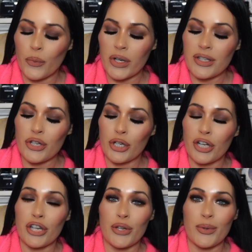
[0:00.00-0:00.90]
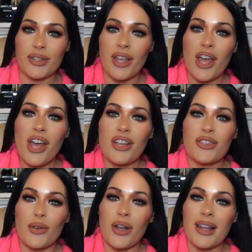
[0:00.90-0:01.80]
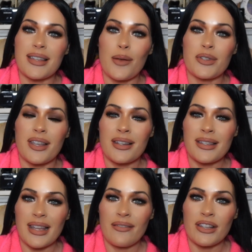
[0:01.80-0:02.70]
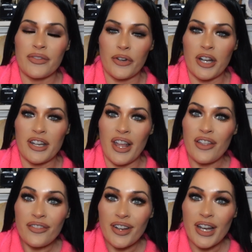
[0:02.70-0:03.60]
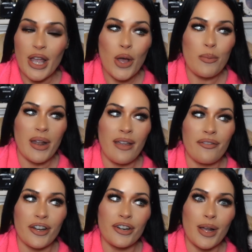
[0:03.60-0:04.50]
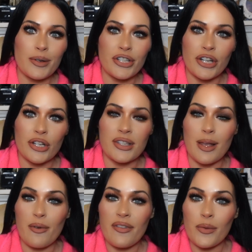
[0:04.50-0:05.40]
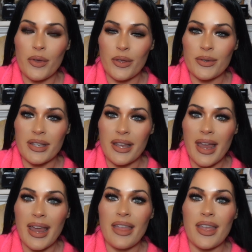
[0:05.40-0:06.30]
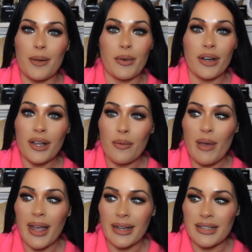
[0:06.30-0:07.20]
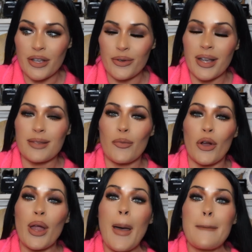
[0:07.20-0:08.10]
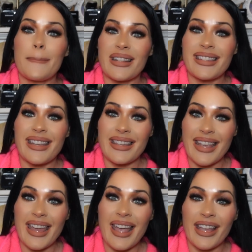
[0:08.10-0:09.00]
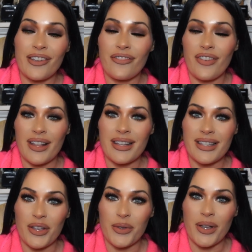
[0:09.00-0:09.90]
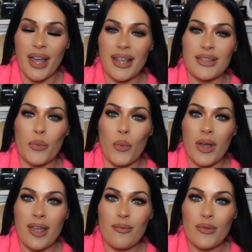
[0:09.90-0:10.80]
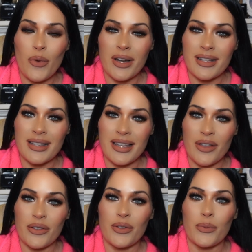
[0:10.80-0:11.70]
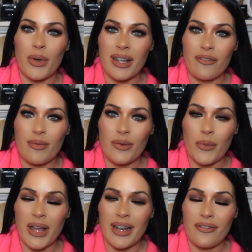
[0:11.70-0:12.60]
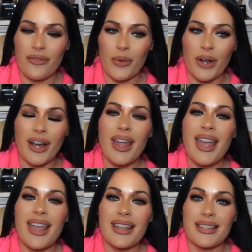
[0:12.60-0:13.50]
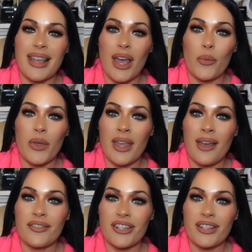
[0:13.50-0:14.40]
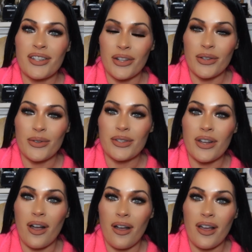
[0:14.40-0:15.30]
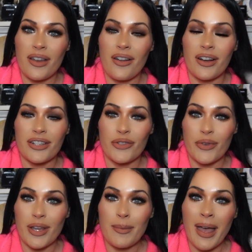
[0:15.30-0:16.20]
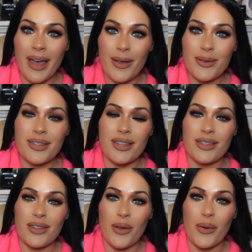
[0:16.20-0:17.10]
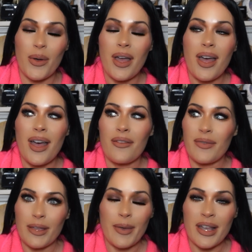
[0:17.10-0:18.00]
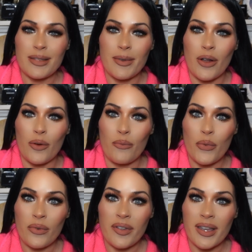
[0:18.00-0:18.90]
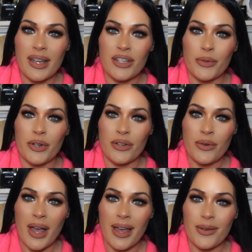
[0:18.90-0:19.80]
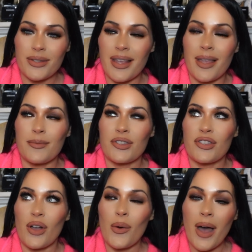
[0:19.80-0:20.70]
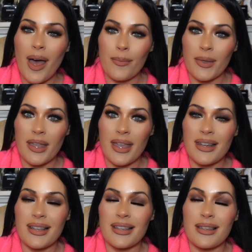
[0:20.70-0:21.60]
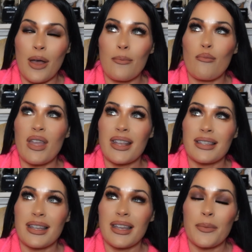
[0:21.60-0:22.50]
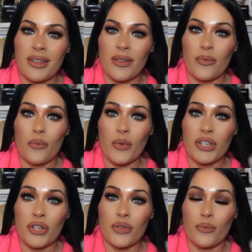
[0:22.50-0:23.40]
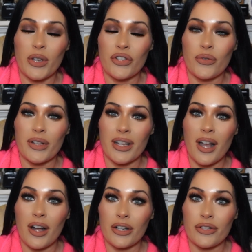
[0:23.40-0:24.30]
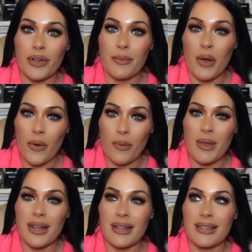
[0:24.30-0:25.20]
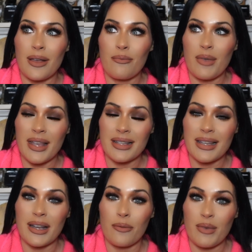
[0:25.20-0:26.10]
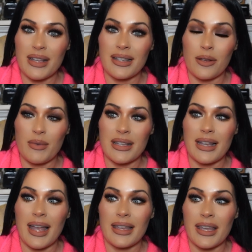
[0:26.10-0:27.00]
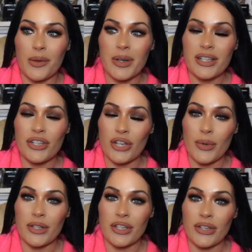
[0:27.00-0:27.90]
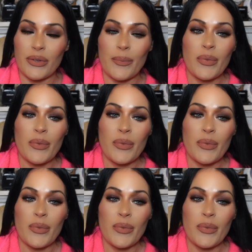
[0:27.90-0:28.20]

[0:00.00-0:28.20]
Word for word: is your good news? So guys, I was going to save this for another video, but I figured I would share some of it with you today, and then I'm going to come back and tell you guys more. But today I can finally tell you guys what I've been wanting to tell you, what I've been waiting for, is that we have just closed on our dream house. So me and my husband are moving into a new house. I'm so happy. It is amazing. Which we truly got our dream home. It is amazing, amazing, amazing. I can't wait to show it to you.